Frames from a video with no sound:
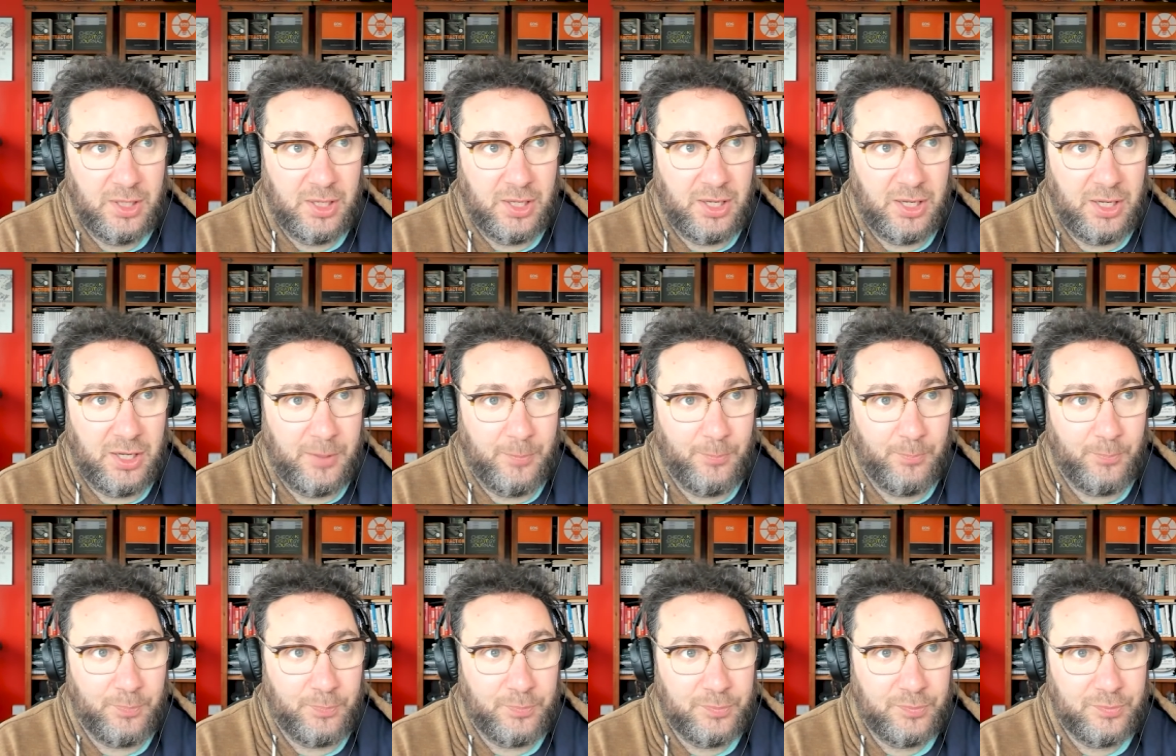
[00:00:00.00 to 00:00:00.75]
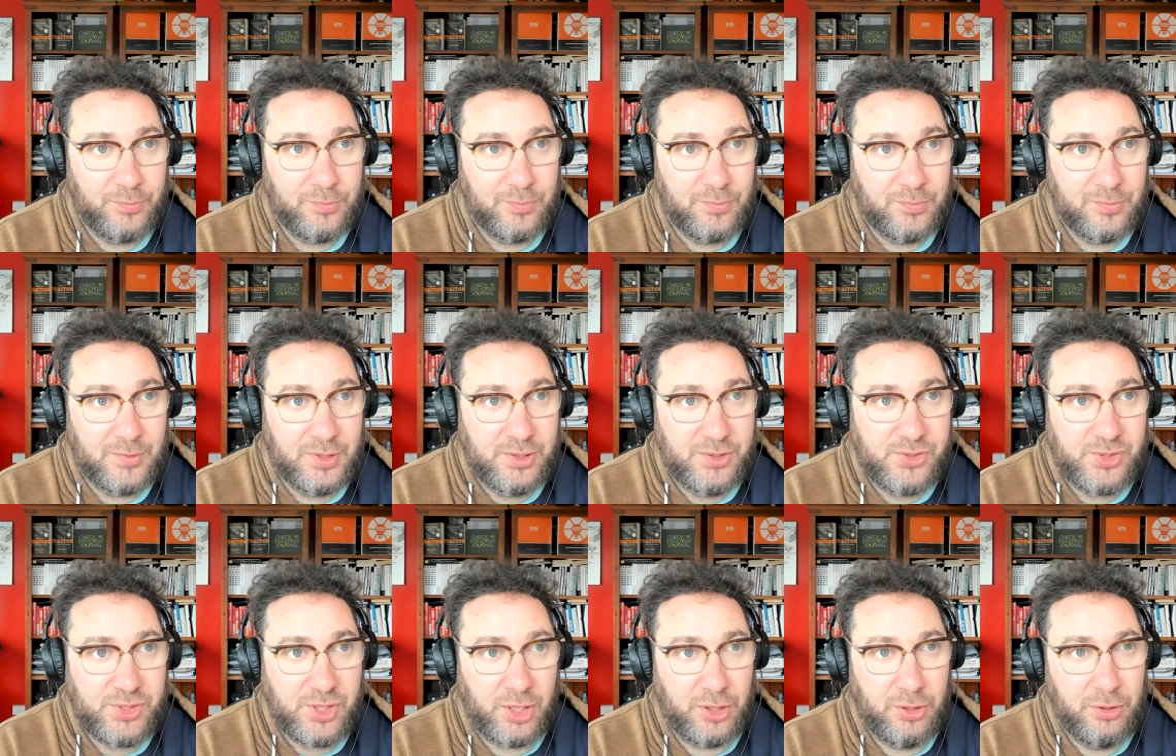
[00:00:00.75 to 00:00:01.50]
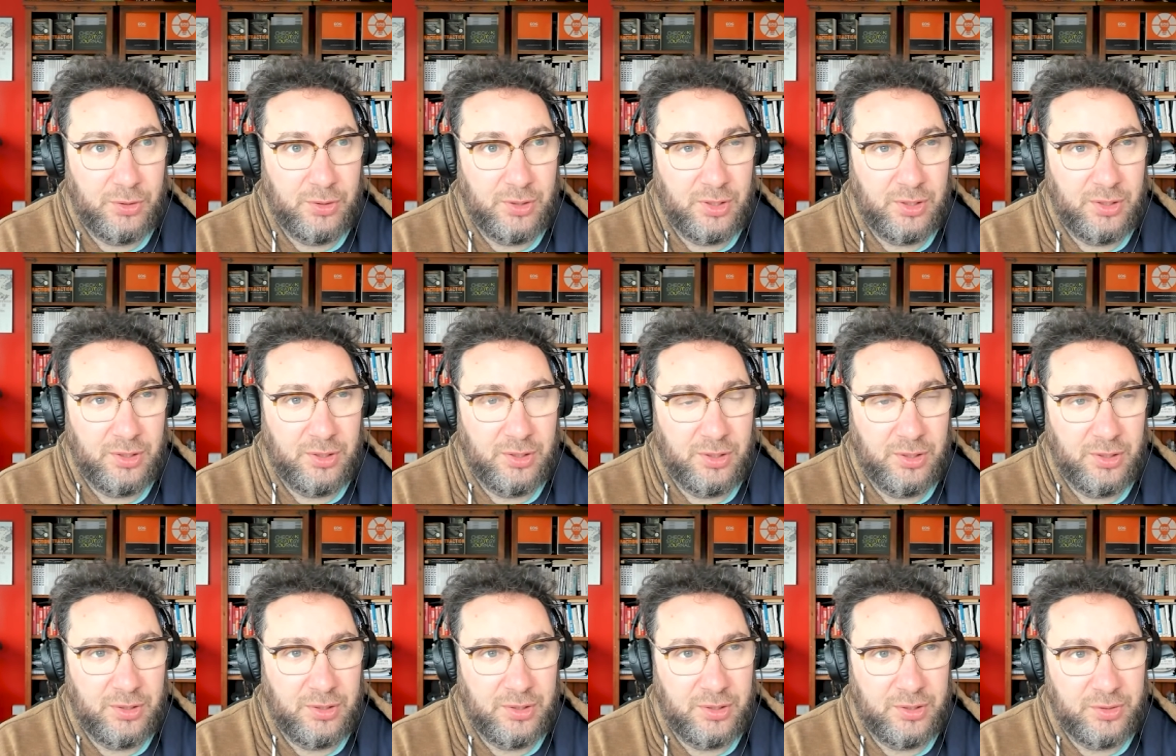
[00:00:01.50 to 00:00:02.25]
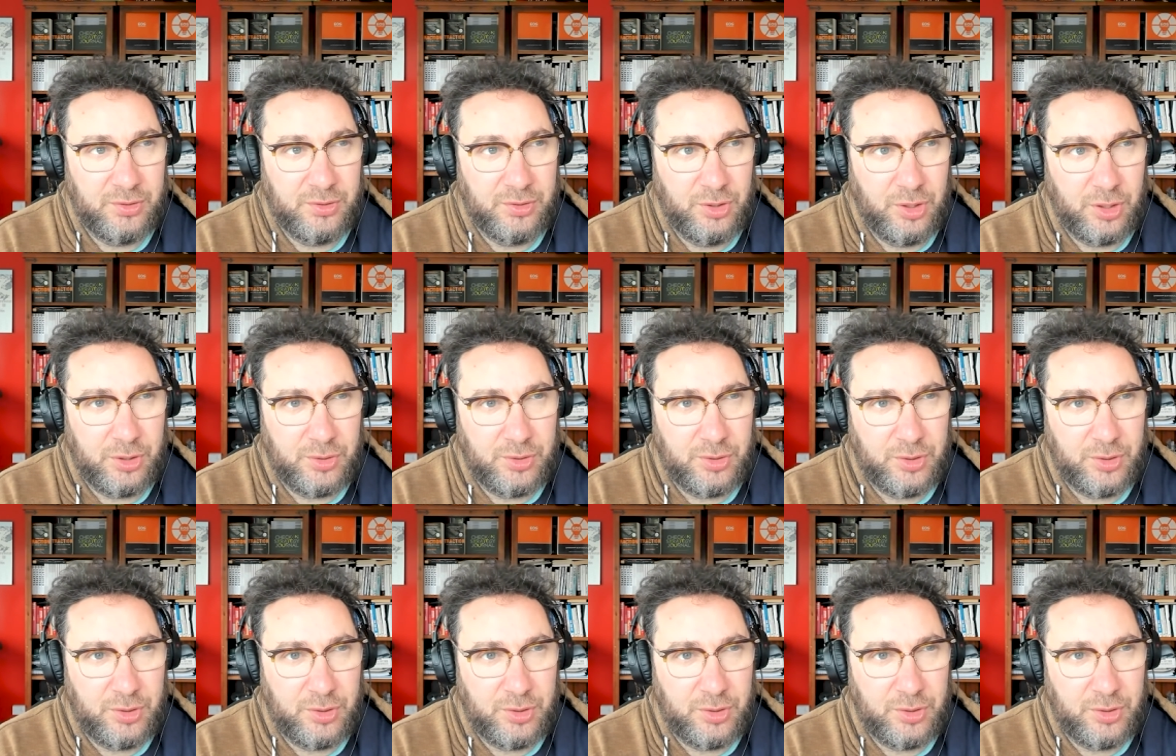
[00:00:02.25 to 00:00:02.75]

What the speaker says: So, you know,